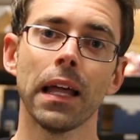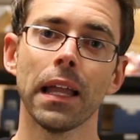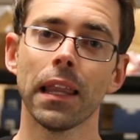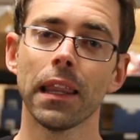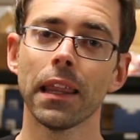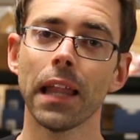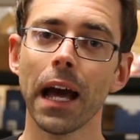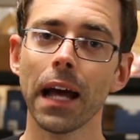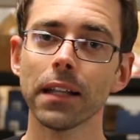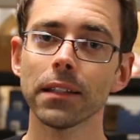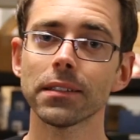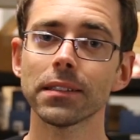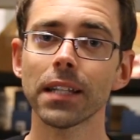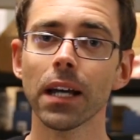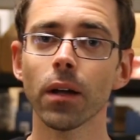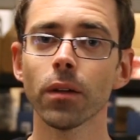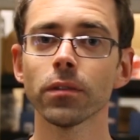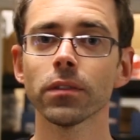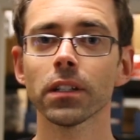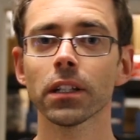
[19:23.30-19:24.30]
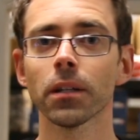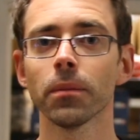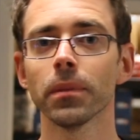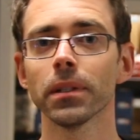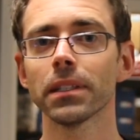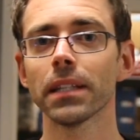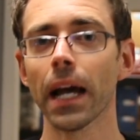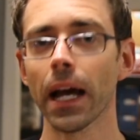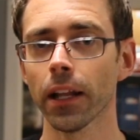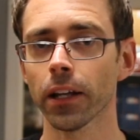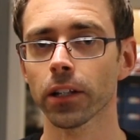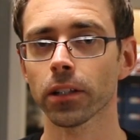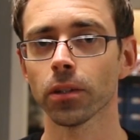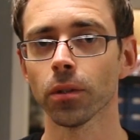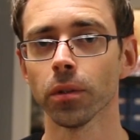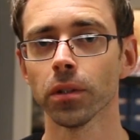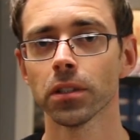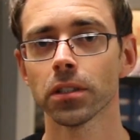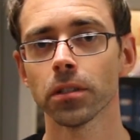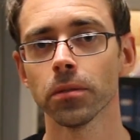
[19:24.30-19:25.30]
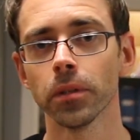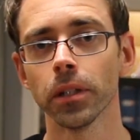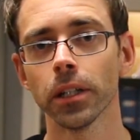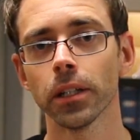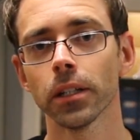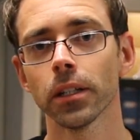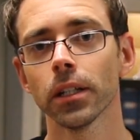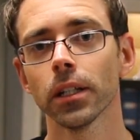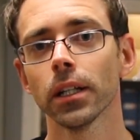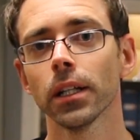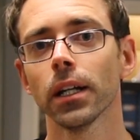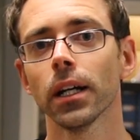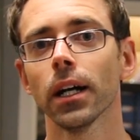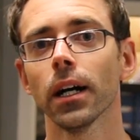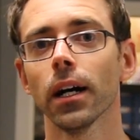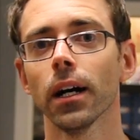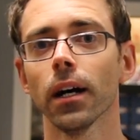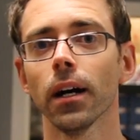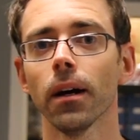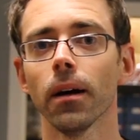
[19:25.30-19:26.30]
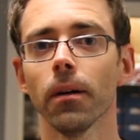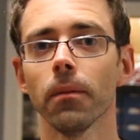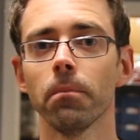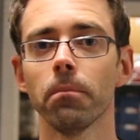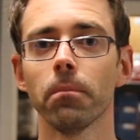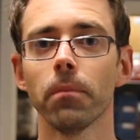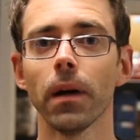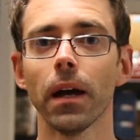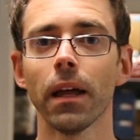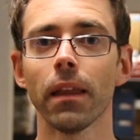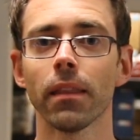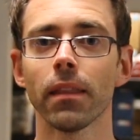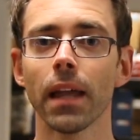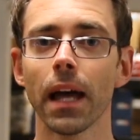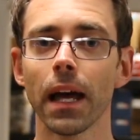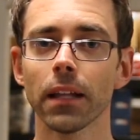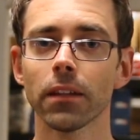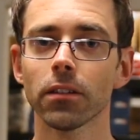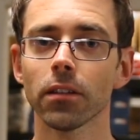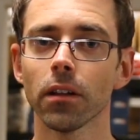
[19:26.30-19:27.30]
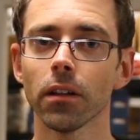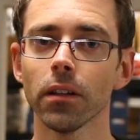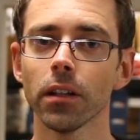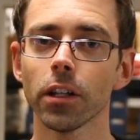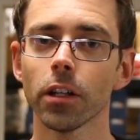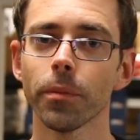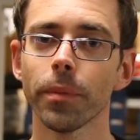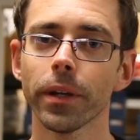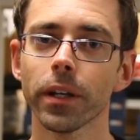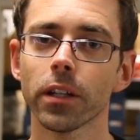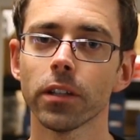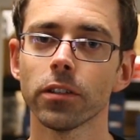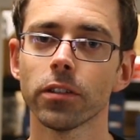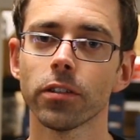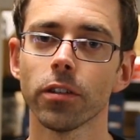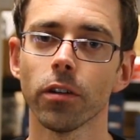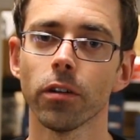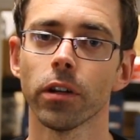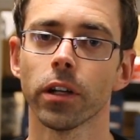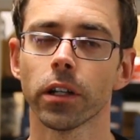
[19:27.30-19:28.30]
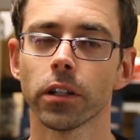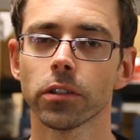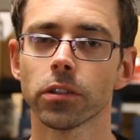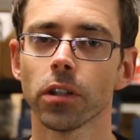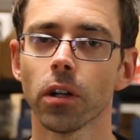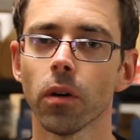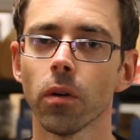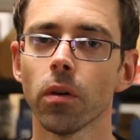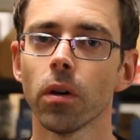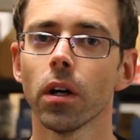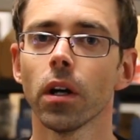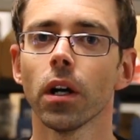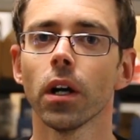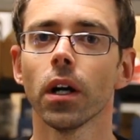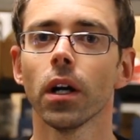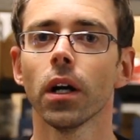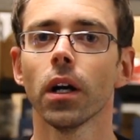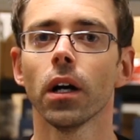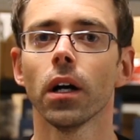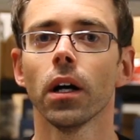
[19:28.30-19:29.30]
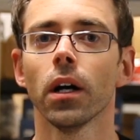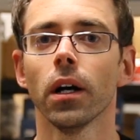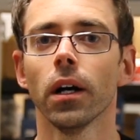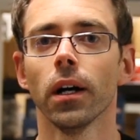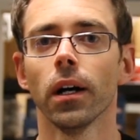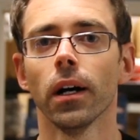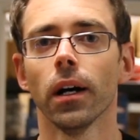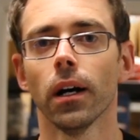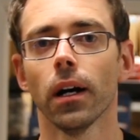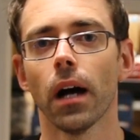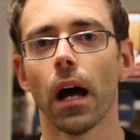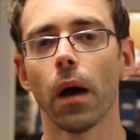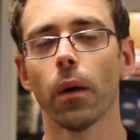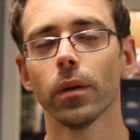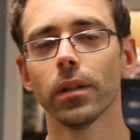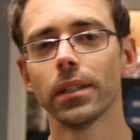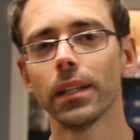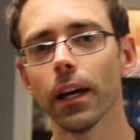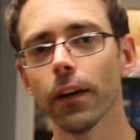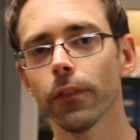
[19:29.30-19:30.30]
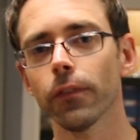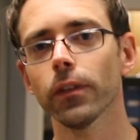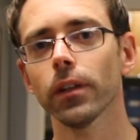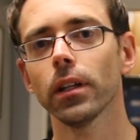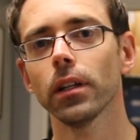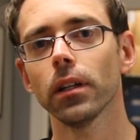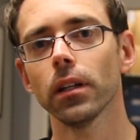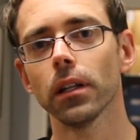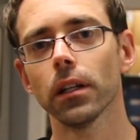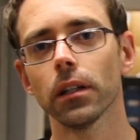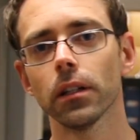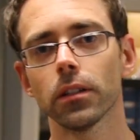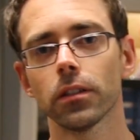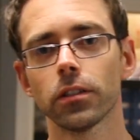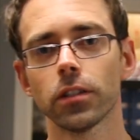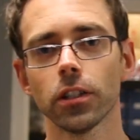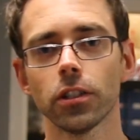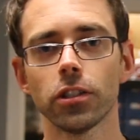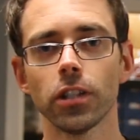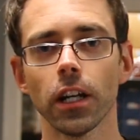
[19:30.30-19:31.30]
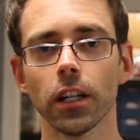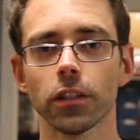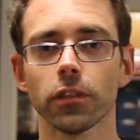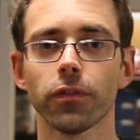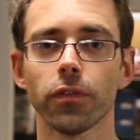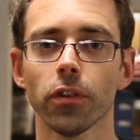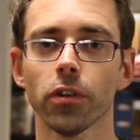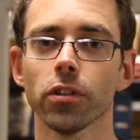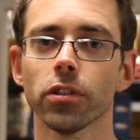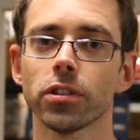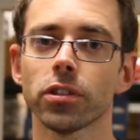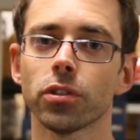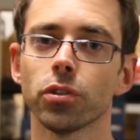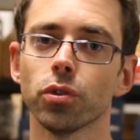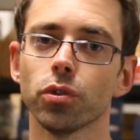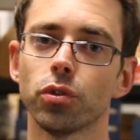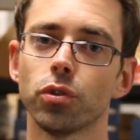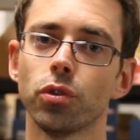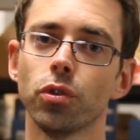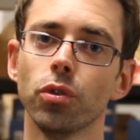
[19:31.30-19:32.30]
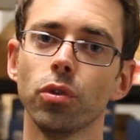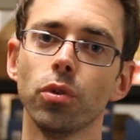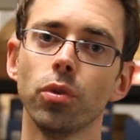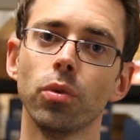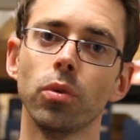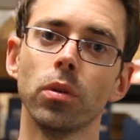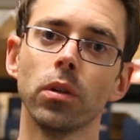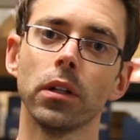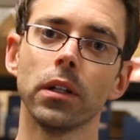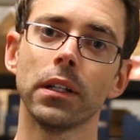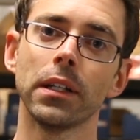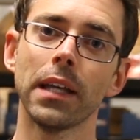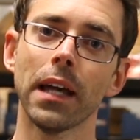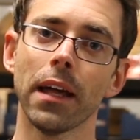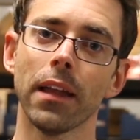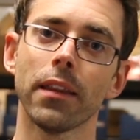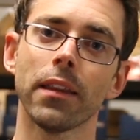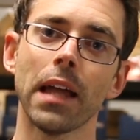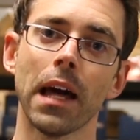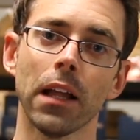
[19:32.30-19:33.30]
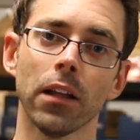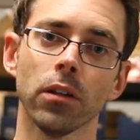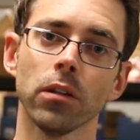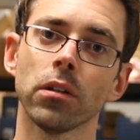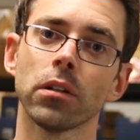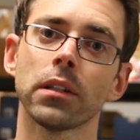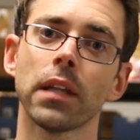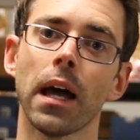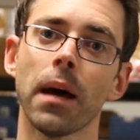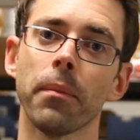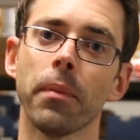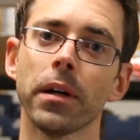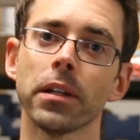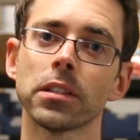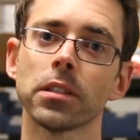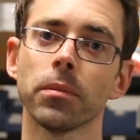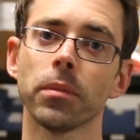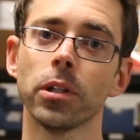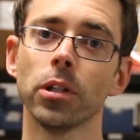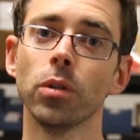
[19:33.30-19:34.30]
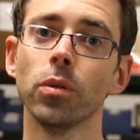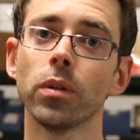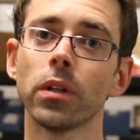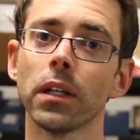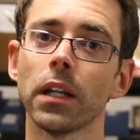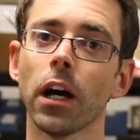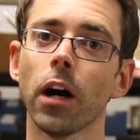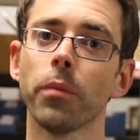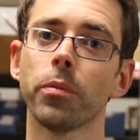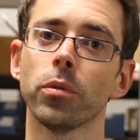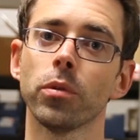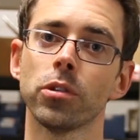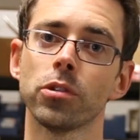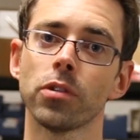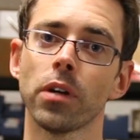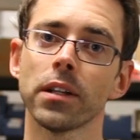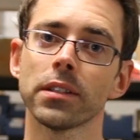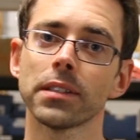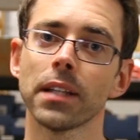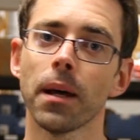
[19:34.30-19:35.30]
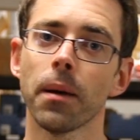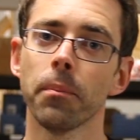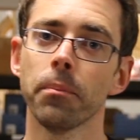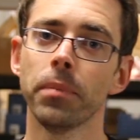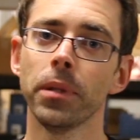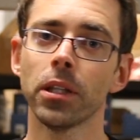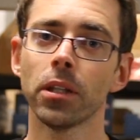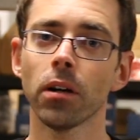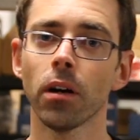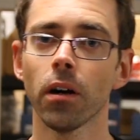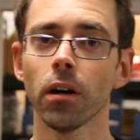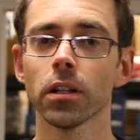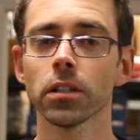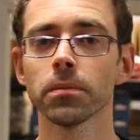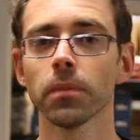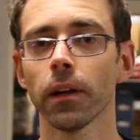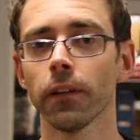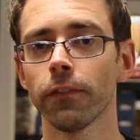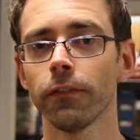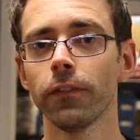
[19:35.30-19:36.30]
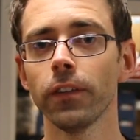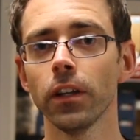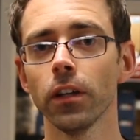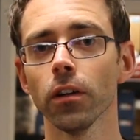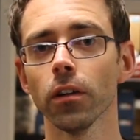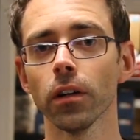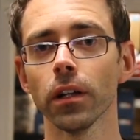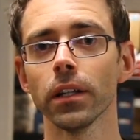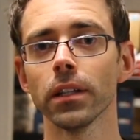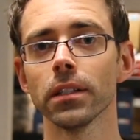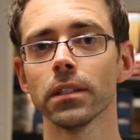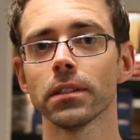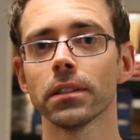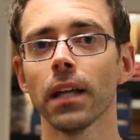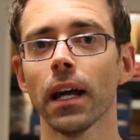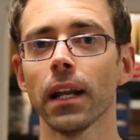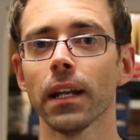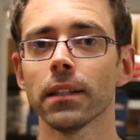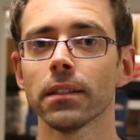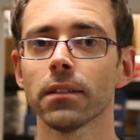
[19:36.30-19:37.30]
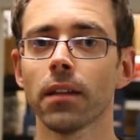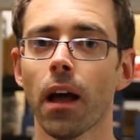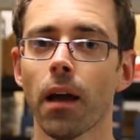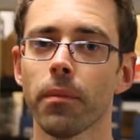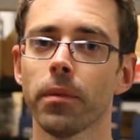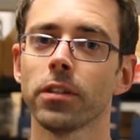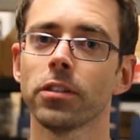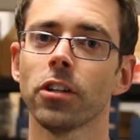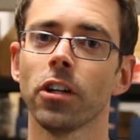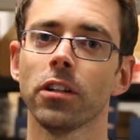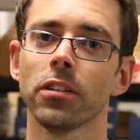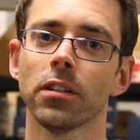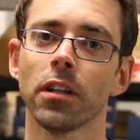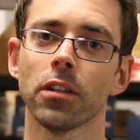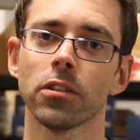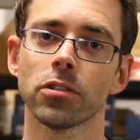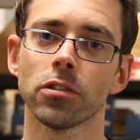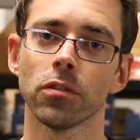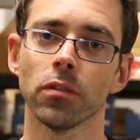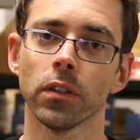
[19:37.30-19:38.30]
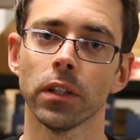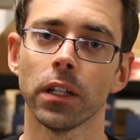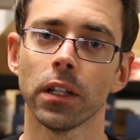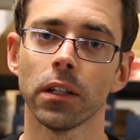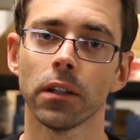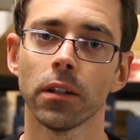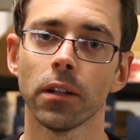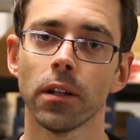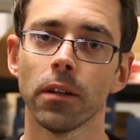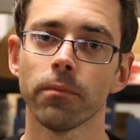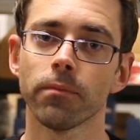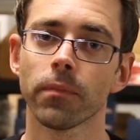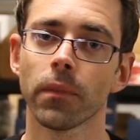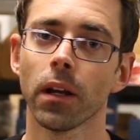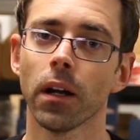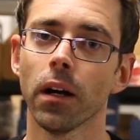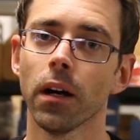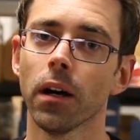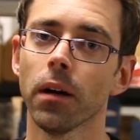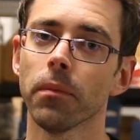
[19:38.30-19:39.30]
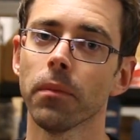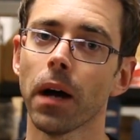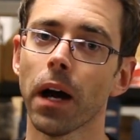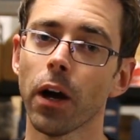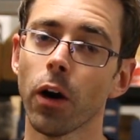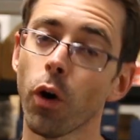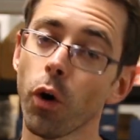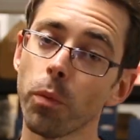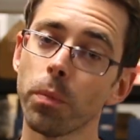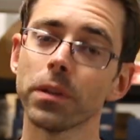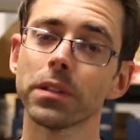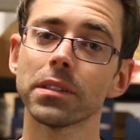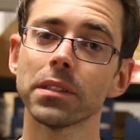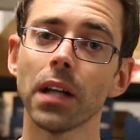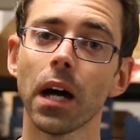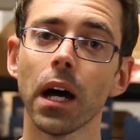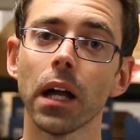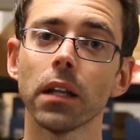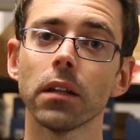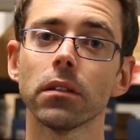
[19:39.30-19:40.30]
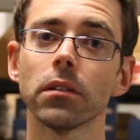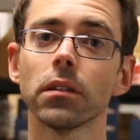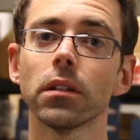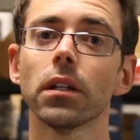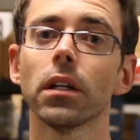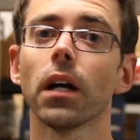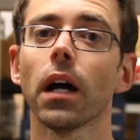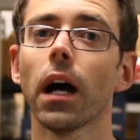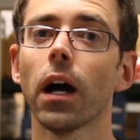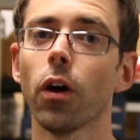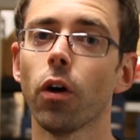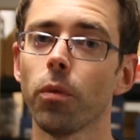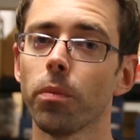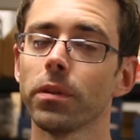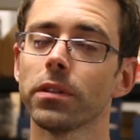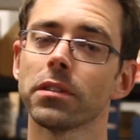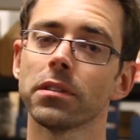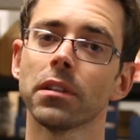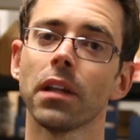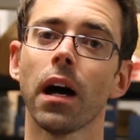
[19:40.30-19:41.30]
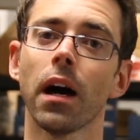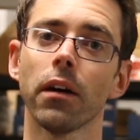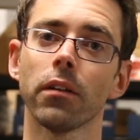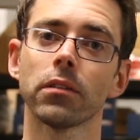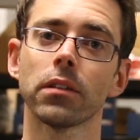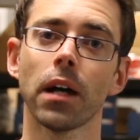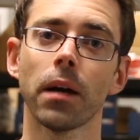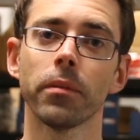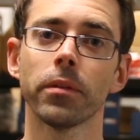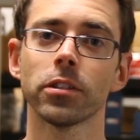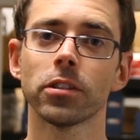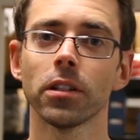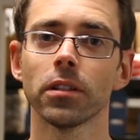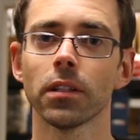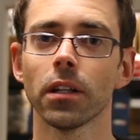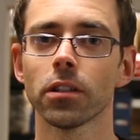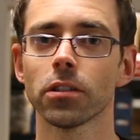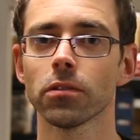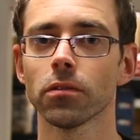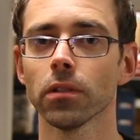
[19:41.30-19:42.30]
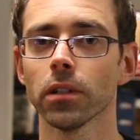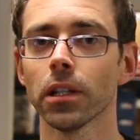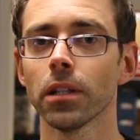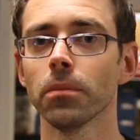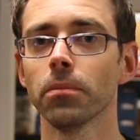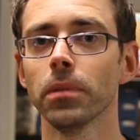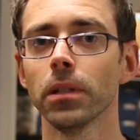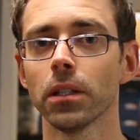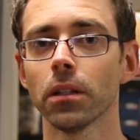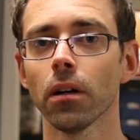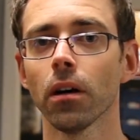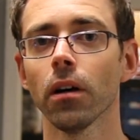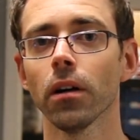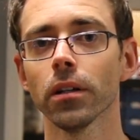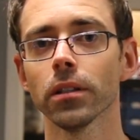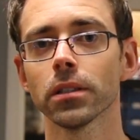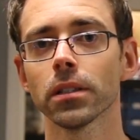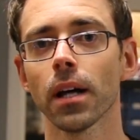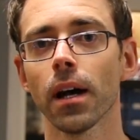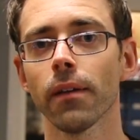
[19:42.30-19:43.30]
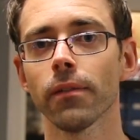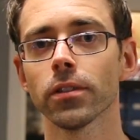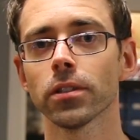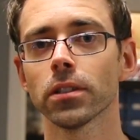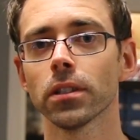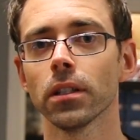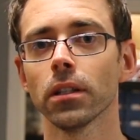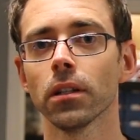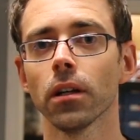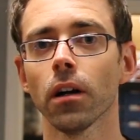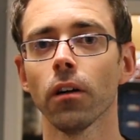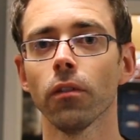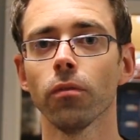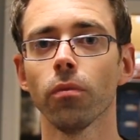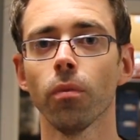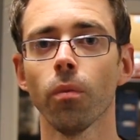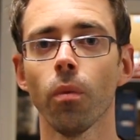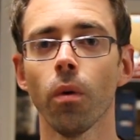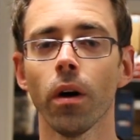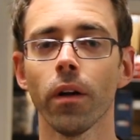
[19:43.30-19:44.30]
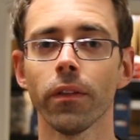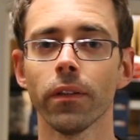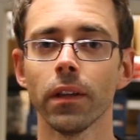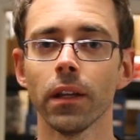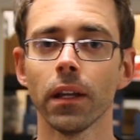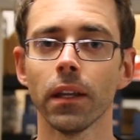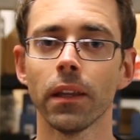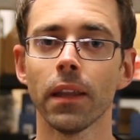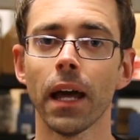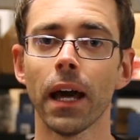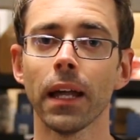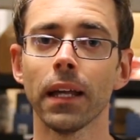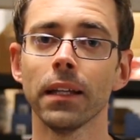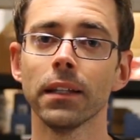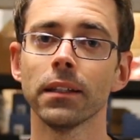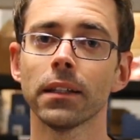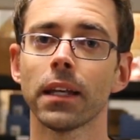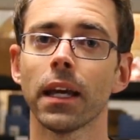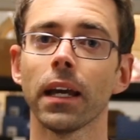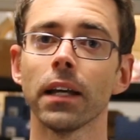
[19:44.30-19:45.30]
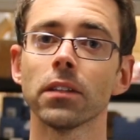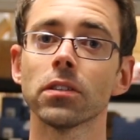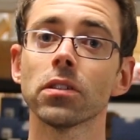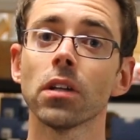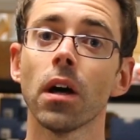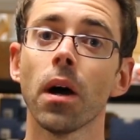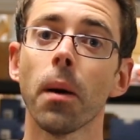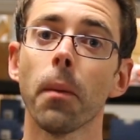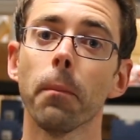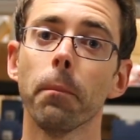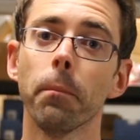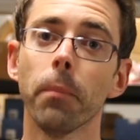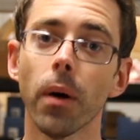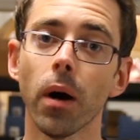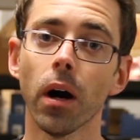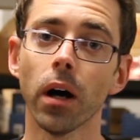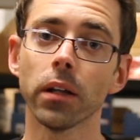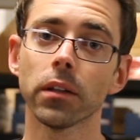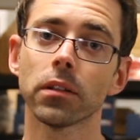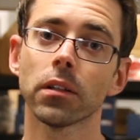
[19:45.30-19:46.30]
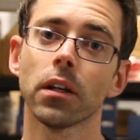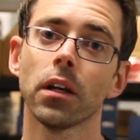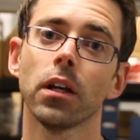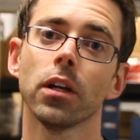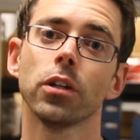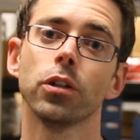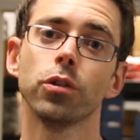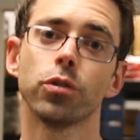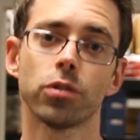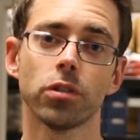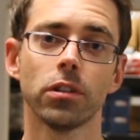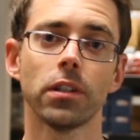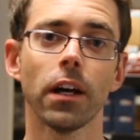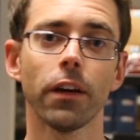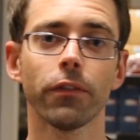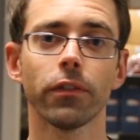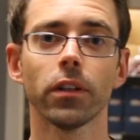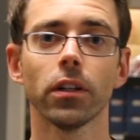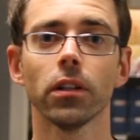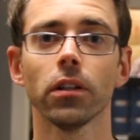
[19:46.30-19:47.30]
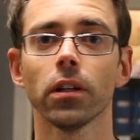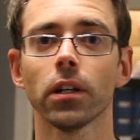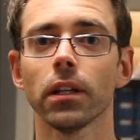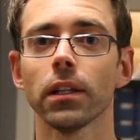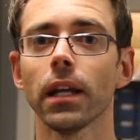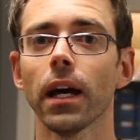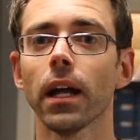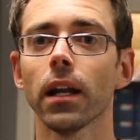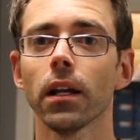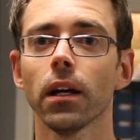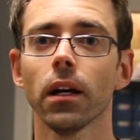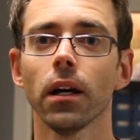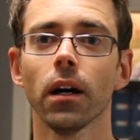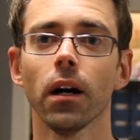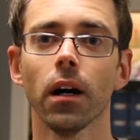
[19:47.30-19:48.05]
That sounds like a metallic noise to me, and that's a little bit concerning. So I would definitely suggest first to get that looked at by somebody who can help you address that, because my fear is that it's timing chain tensioner related. I hope it's not. I hope it's not timing chain tensioner related because obviously of what that indicates, but you should definitely look at that.